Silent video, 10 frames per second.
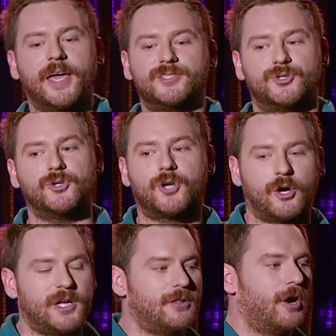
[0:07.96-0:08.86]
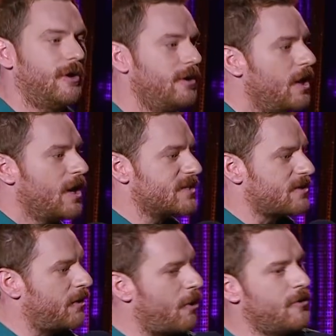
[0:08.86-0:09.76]
get too cocky though, because
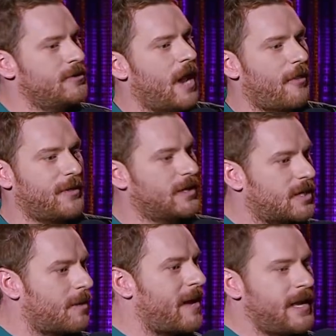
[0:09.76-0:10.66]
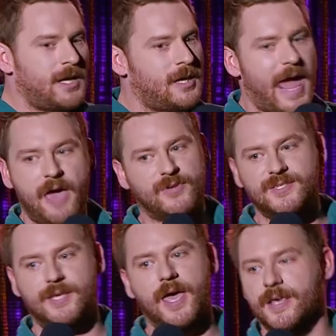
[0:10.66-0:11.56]
I know nothing a comedian ever
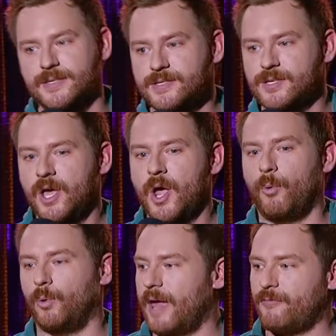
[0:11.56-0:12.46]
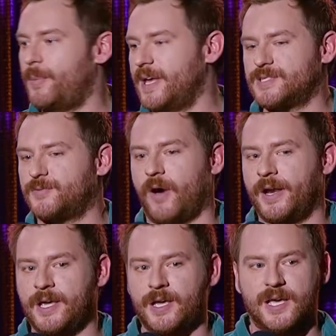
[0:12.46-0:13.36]
says will ever be as
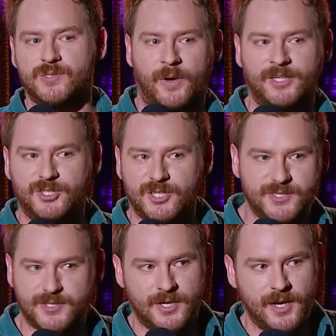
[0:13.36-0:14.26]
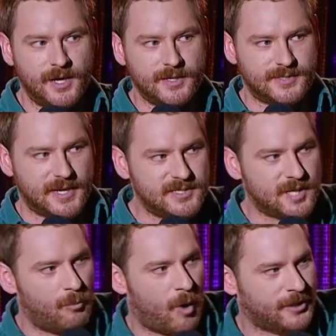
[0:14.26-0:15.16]
funny as when you just see
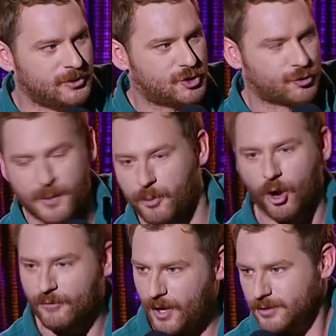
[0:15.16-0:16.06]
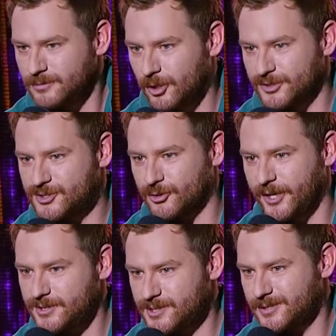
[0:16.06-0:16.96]
someone trip over on the
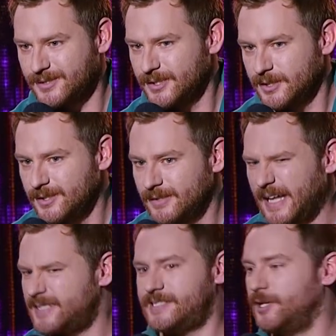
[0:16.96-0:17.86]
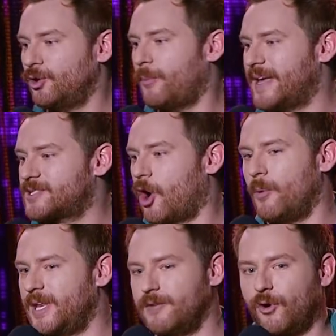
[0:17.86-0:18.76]
street. That's still the best
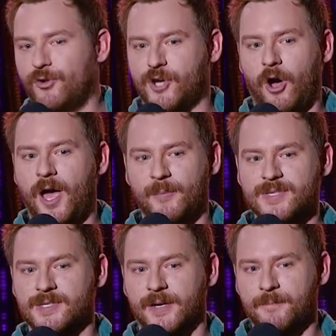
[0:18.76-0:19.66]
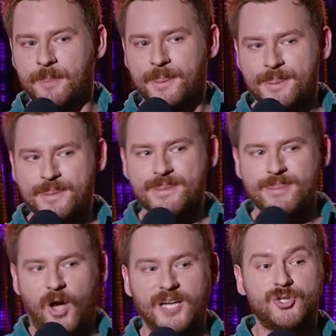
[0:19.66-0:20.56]
comedy of all time, isn't it?
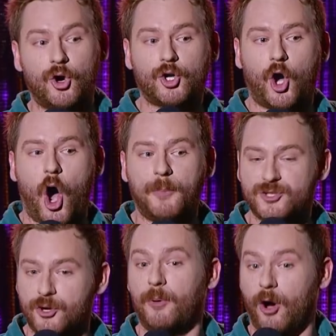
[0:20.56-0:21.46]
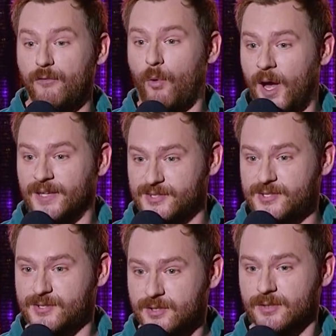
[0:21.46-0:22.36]
I saw a cop trip over
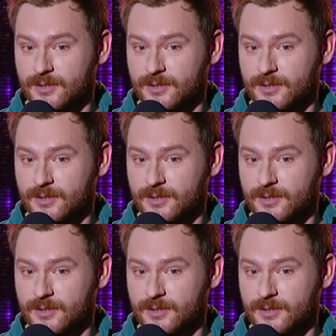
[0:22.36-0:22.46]
once.